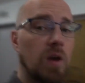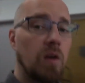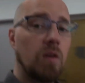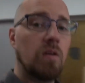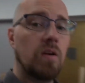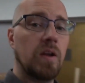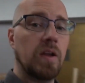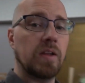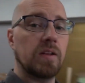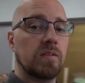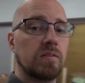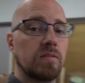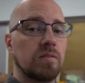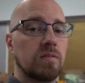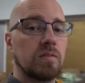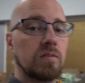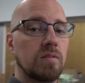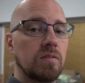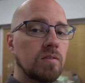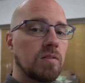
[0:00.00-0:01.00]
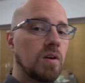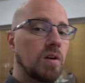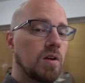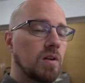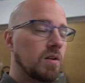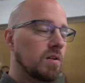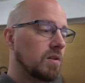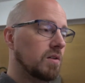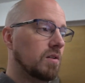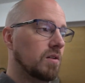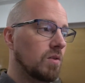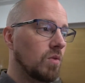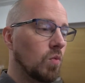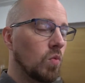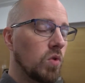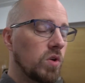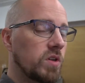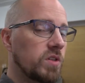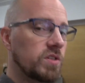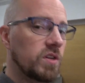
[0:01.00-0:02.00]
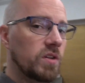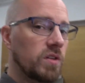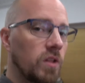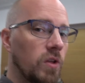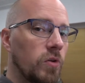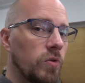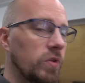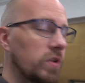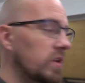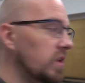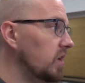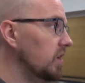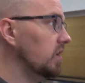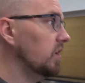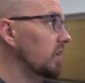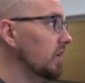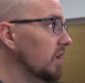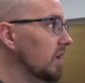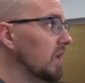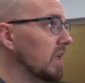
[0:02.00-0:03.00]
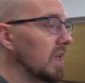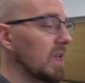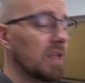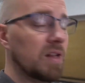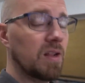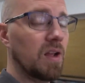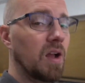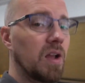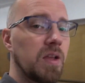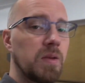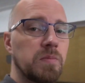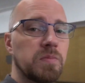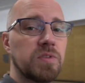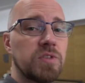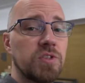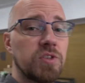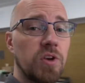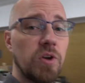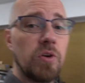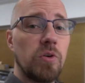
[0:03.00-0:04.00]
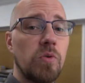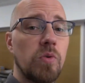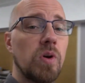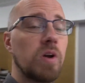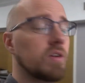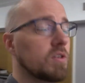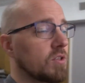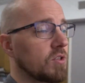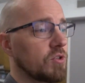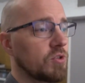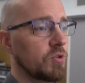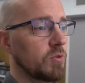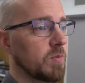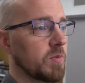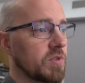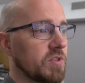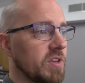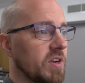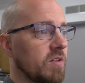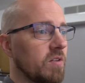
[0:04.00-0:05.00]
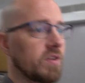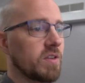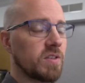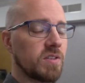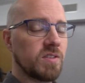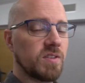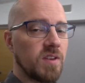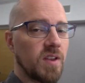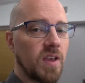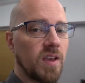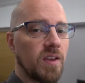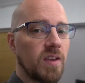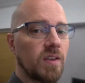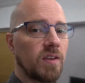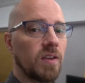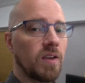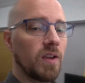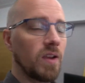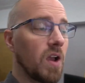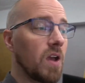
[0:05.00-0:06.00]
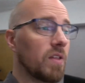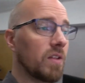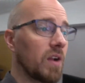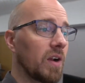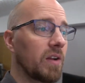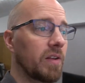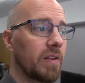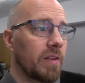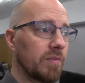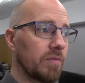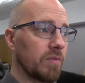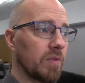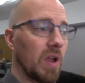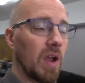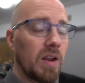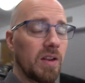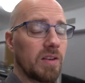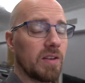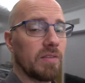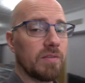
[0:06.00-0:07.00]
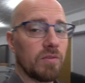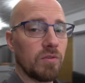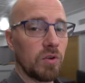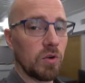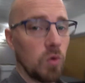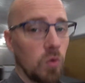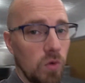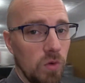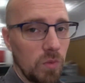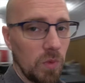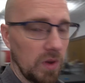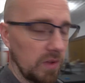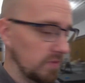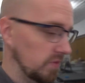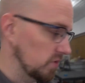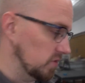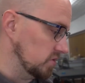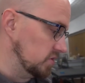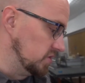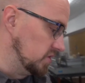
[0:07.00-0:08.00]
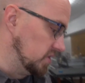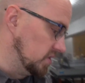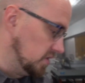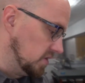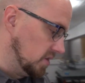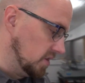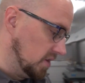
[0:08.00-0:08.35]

All right. Wood is unloaded, and I am so super serious today that I didn't even record when I first